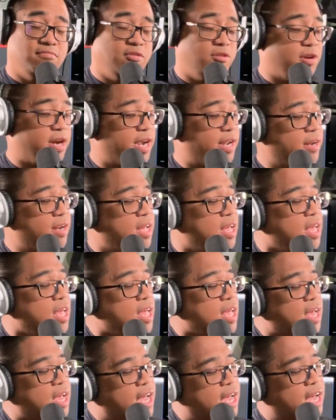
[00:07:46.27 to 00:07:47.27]
Right?
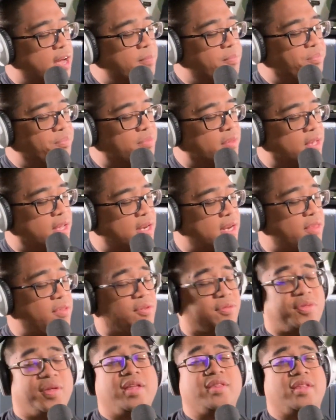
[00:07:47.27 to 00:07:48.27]
Another
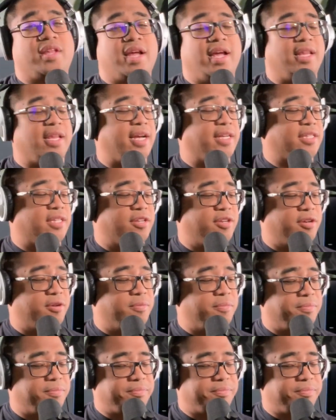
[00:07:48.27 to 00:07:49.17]
thing that I like to do,